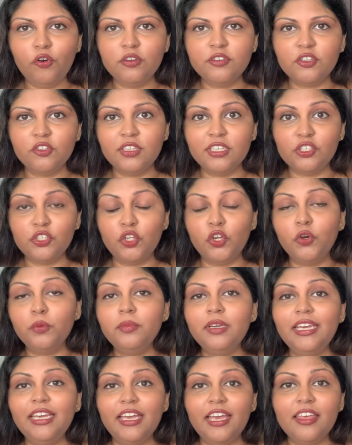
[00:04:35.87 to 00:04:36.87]
so there's
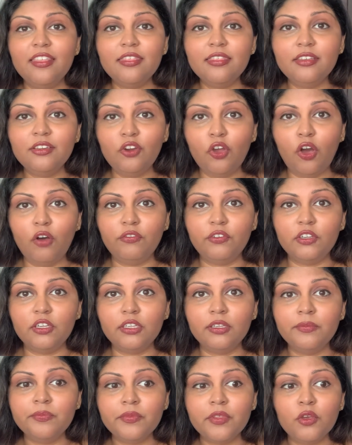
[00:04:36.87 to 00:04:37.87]
nobody in the novel
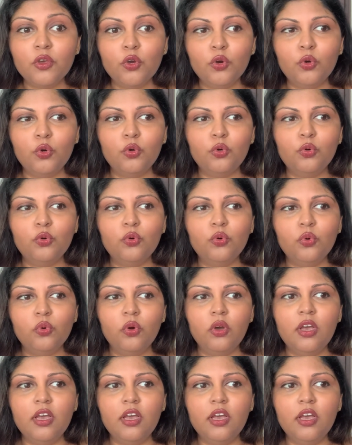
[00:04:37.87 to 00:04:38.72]
who